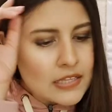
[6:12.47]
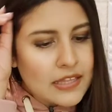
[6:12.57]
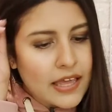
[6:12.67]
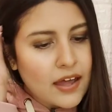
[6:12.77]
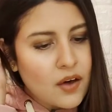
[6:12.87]

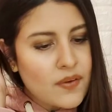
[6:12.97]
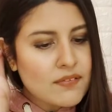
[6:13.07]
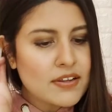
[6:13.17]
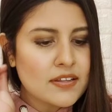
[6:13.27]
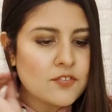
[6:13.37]
They,
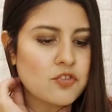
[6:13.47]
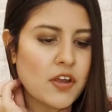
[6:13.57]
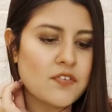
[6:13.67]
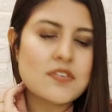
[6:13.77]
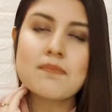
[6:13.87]
however, I think
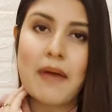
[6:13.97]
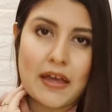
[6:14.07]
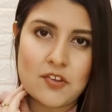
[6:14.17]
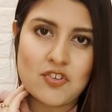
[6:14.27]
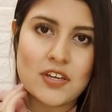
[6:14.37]
changed their
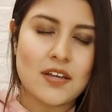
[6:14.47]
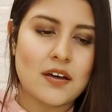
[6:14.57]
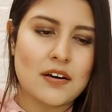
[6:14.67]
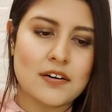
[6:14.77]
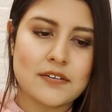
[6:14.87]
packaging.
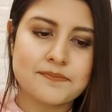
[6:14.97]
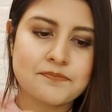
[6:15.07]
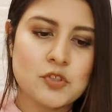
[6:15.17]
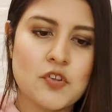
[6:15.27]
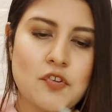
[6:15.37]

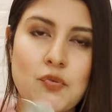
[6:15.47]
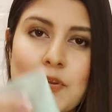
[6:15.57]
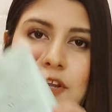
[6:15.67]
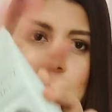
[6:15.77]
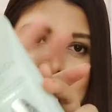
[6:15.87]
So this is what the new